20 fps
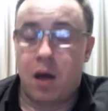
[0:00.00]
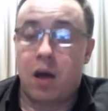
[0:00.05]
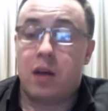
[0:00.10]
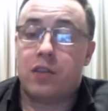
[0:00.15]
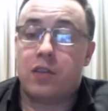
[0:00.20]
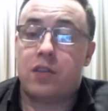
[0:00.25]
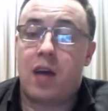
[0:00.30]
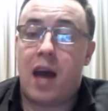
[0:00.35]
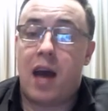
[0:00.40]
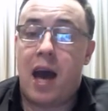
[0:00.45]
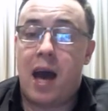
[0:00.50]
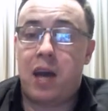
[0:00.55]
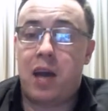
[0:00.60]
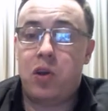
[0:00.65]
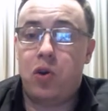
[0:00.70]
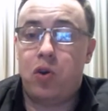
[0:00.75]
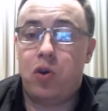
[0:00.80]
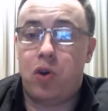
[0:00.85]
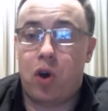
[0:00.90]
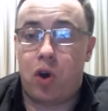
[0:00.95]
So how do
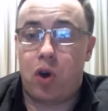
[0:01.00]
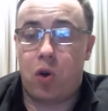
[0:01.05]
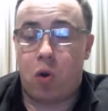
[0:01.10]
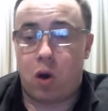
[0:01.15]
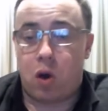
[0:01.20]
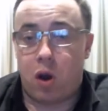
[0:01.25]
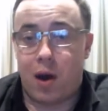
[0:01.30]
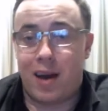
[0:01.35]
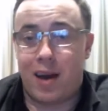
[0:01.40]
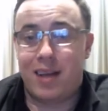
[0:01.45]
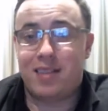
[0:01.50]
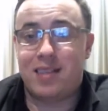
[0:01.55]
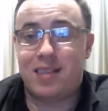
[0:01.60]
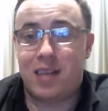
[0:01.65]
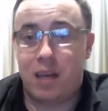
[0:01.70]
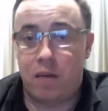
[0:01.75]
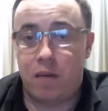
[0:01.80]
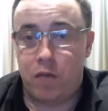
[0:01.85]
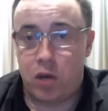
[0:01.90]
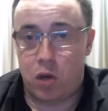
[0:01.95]
you know your client is
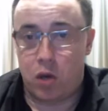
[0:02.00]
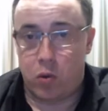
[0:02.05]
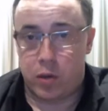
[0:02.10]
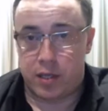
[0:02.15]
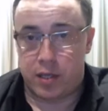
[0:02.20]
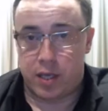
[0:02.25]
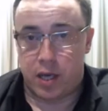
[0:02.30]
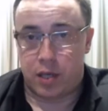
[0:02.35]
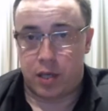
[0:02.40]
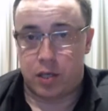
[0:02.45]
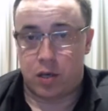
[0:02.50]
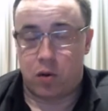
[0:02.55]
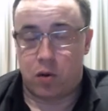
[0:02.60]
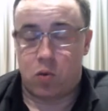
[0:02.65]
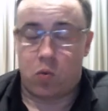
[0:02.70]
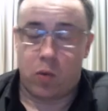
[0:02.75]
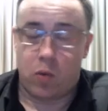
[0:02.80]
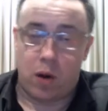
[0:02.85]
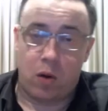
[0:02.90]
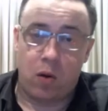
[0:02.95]
giving you attention?
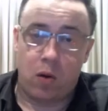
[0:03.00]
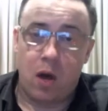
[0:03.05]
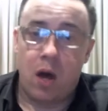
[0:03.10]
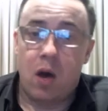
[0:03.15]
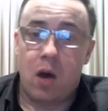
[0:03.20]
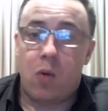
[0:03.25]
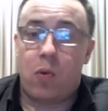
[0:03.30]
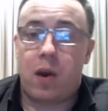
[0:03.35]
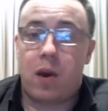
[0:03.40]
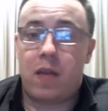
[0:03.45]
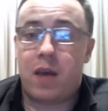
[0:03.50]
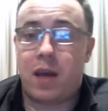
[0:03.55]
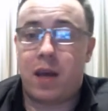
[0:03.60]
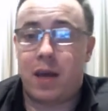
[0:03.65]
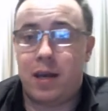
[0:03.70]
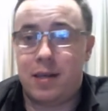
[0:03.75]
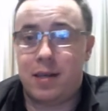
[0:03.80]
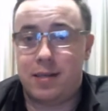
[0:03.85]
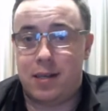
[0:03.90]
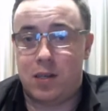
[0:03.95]
Well, one of the
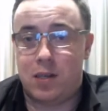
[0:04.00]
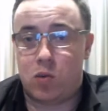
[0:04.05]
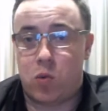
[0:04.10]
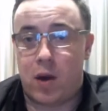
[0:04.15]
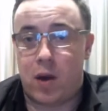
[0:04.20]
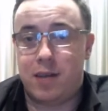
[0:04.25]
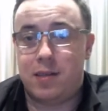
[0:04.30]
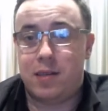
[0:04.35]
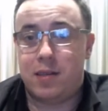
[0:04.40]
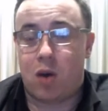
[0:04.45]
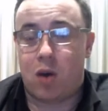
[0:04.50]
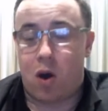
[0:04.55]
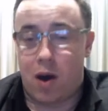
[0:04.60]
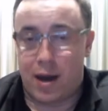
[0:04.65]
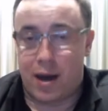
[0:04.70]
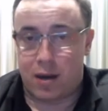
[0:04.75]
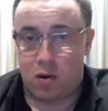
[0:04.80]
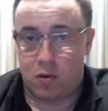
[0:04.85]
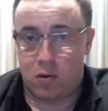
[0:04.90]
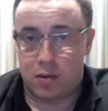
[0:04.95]
easiest ways is eye
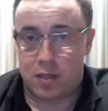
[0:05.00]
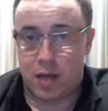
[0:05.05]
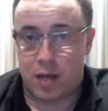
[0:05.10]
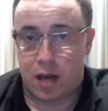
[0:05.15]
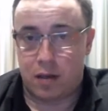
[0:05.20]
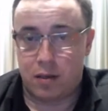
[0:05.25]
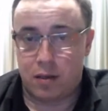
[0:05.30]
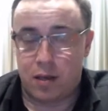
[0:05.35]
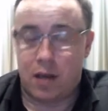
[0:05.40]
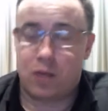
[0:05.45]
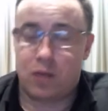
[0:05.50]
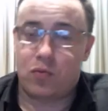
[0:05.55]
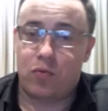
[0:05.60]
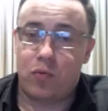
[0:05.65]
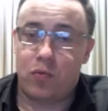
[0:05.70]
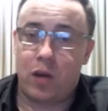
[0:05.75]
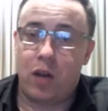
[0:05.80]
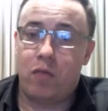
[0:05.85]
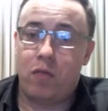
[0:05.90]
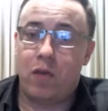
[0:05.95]
contact. Now, it's
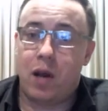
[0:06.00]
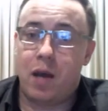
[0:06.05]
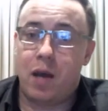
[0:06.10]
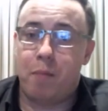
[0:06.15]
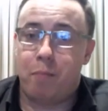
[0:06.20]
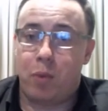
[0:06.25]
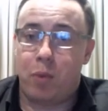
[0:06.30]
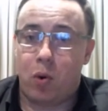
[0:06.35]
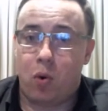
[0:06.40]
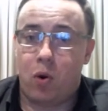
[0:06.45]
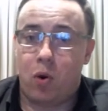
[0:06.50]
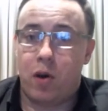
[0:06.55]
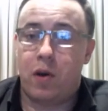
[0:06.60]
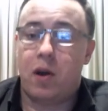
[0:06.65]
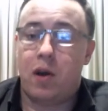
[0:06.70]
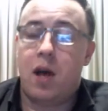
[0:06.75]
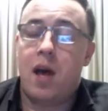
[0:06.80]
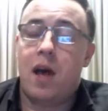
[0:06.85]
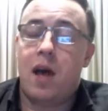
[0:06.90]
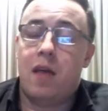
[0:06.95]
really, really important
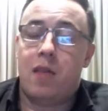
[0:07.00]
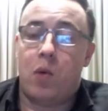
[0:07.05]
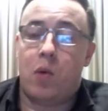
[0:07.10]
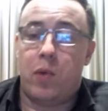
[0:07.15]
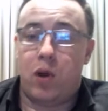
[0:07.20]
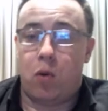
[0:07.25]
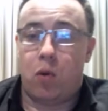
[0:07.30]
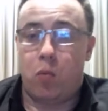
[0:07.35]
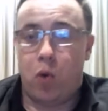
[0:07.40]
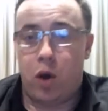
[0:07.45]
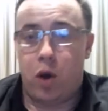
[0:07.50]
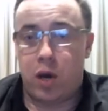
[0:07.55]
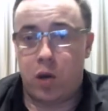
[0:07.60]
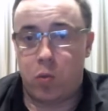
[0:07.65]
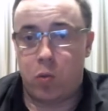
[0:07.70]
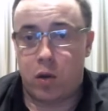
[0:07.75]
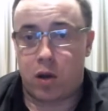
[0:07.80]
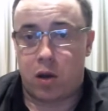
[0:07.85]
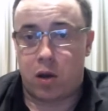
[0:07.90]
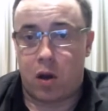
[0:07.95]
that when you're working
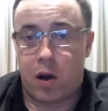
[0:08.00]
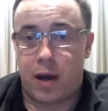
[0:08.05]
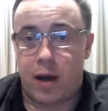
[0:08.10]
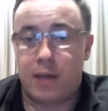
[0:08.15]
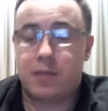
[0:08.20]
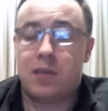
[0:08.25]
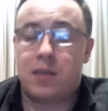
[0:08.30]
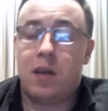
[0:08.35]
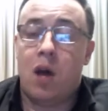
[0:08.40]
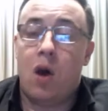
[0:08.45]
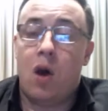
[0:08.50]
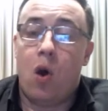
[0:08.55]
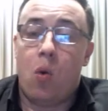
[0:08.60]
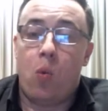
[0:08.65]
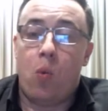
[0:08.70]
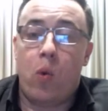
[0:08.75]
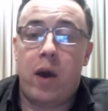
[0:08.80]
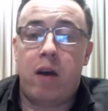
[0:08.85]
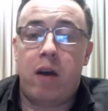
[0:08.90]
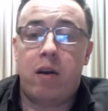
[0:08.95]
with clients,
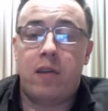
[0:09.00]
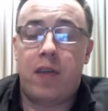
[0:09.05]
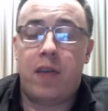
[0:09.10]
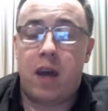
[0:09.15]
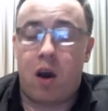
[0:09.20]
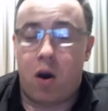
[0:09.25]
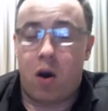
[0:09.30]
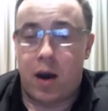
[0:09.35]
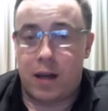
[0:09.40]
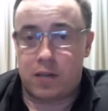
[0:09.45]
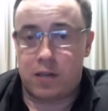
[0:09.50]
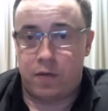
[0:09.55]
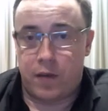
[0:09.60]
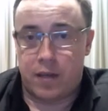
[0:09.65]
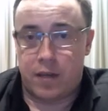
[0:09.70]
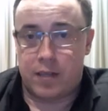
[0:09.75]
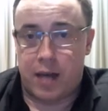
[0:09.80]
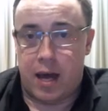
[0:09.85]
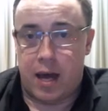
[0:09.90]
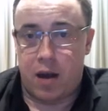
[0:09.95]
where are their eyes
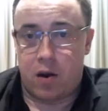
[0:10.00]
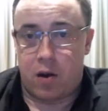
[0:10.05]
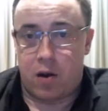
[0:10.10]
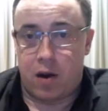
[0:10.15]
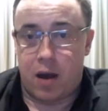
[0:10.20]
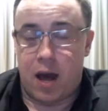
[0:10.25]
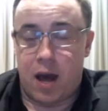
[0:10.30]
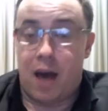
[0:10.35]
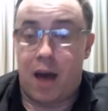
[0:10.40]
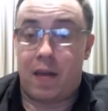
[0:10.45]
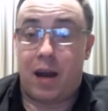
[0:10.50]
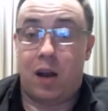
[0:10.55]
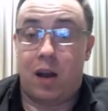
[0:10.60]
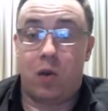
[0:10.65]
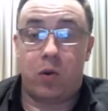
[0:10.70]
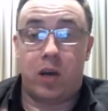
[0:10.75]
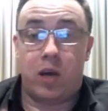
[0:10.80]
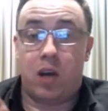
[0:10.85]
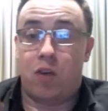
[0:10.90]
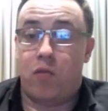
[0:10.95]
fixated on? Are they
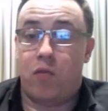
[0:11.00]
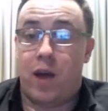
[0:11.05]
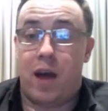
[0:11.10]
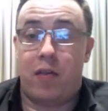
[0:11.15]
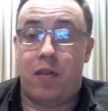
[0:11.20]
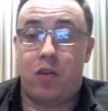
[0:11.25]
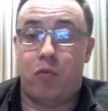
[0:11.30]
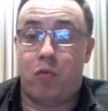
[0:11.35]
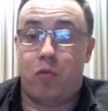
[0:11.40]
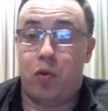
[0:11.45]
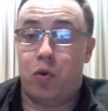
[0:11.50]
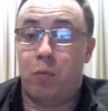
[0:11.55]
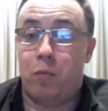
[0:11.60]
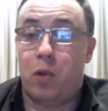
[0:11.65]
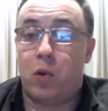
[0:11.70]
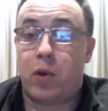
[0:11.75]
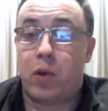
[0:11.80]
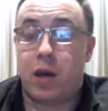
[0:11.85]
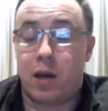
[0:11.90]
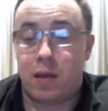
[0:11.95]
looking around the room,
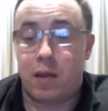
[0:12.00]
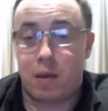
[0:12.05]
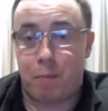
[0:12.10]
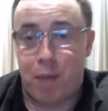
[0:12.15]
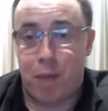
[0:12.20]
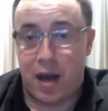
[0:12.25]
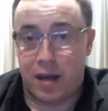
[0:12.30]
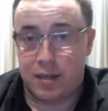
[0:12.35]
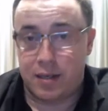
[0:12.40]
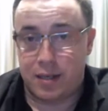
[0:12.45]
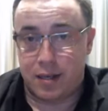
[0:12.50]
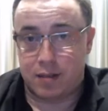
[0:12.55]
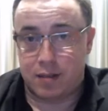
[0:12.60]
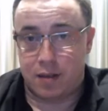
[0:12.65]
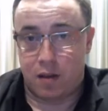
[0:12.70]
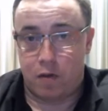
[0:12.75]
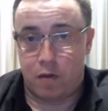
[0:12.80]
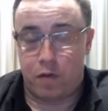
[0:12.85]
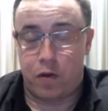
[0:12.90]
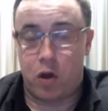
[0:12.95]
looking at the paintings
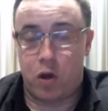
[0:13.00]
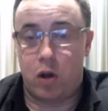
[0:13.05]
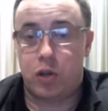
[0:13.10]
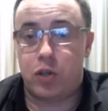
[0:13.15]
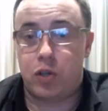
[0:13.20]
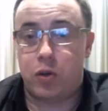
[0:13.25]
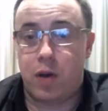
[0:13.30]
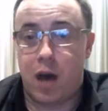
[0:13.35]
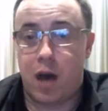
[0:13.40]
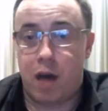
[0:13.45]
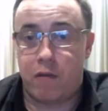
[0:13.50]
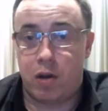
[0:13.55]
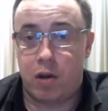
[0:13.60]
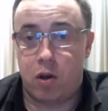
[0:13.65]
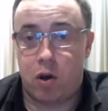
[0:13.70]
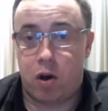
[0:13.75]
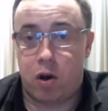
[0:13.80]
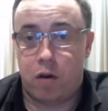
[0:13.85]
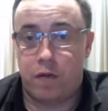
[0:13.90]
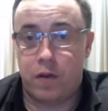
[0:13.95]
and the furniture you have in your
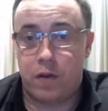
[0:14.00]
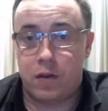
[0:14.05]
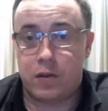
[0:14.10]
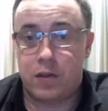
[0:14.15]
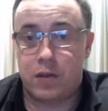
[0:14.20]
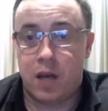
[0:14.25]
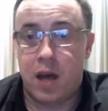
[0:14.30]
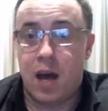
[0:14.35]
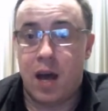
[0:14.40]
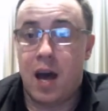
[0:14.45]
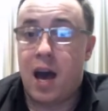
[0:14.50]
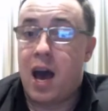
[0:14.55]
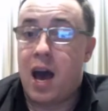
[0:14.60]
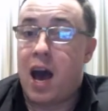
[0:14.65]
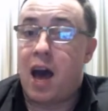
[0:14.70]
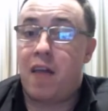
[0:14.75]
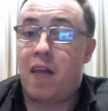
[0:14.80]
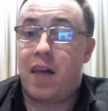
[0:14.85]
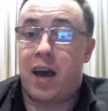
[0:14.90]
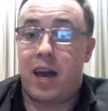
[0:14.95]
office?
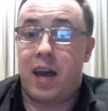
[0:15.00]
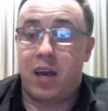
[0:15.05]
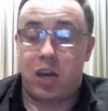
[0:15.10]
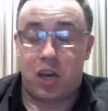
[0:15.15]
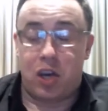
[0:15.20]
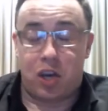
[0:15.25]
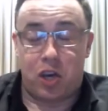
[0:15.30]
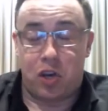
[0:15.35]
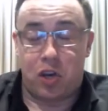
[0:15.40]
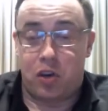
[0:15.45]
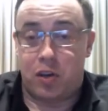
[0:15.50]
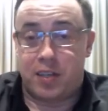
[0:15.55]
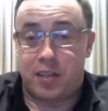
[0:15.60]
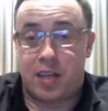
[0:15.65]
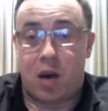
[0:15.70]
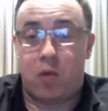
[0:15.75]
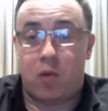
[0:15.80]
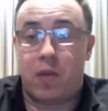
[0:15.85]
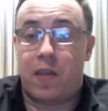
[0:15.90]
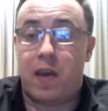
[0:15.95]
Can you
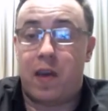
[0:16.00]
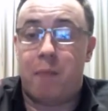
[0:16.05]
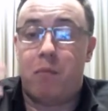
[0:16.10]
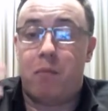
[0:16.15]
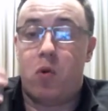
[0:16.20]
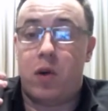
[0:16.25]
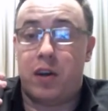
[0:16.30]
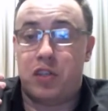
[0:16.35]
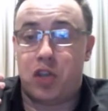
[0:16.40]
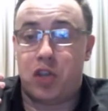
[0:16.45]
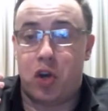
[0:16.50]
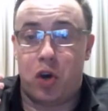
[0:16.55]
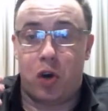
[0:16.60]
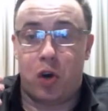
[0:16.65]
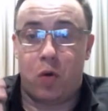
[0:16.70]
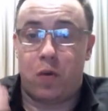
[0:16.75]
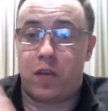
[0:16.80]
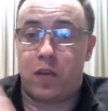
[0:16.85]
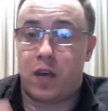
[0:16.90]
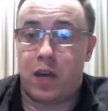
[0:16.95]
tell that they're more
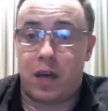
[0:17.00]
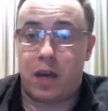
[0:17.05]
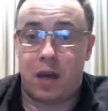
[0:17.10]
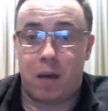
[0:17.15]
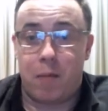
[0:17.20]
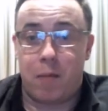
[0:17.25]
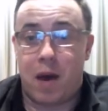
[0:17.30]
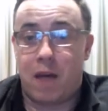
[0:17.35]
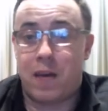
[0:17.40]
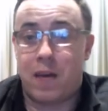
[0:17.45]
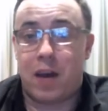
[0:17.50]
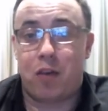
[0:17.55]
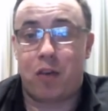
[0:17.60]
internal, thinking about their